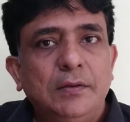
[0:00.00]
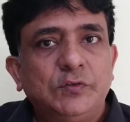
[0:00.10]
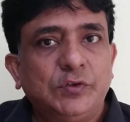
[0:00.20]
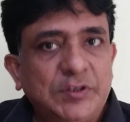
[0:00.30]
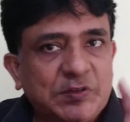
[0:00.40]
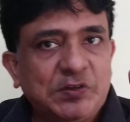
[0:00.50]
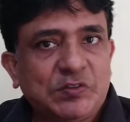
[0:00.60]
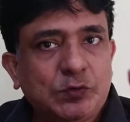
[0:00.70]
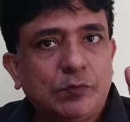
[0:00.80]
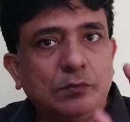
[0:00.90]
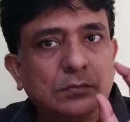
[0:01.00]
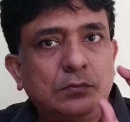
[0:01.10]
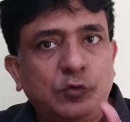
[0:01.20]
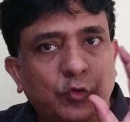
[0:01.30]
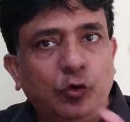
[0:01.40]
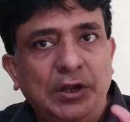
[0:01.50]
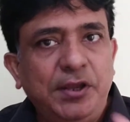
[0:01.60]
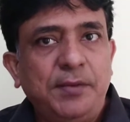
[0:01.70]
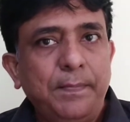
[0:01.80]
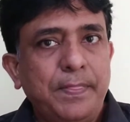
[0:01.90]
So this is
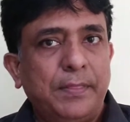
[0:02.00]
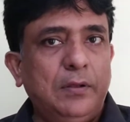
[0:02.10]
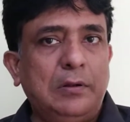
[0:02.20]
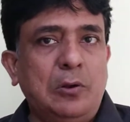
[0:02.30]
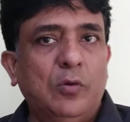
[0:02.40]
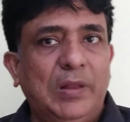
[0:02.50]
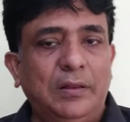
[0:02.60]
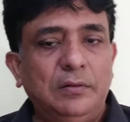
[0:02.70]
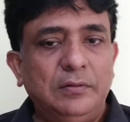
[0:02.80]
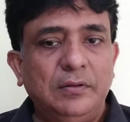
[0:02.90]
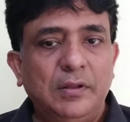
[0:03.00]
truly global.